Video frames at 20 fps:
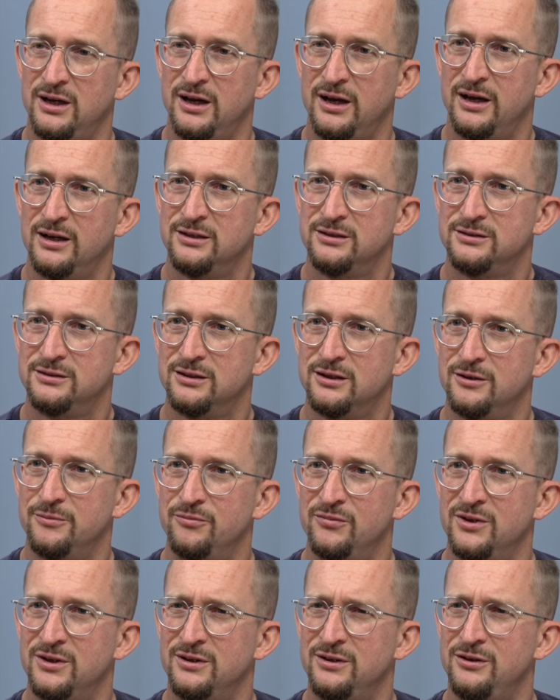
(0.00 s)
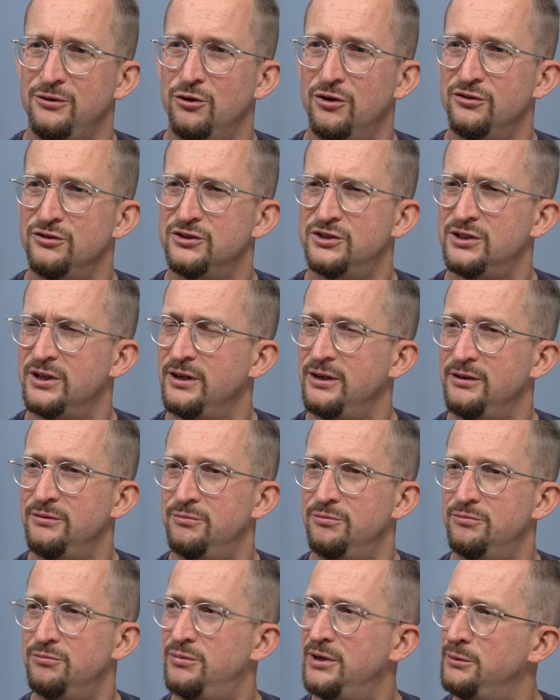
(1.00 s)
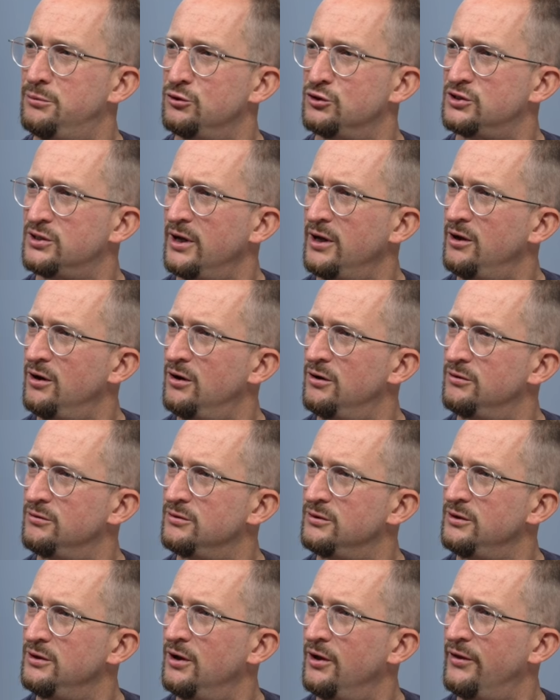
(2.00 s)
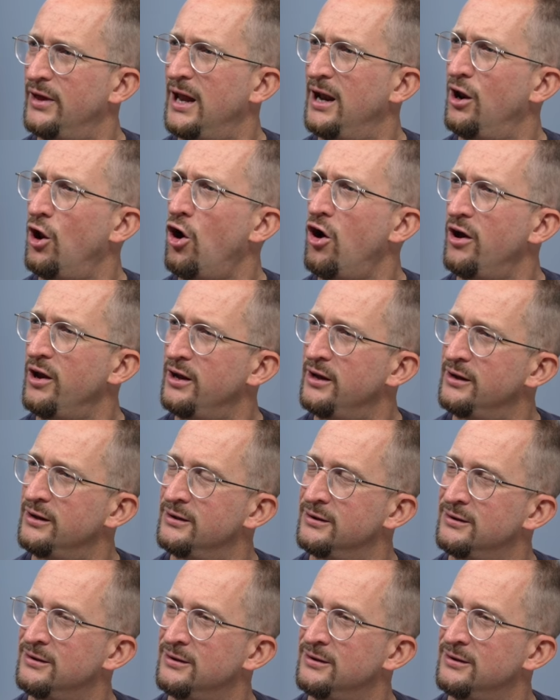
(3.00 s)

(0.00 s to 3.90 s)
and you often see people say, "Oh, they're lying."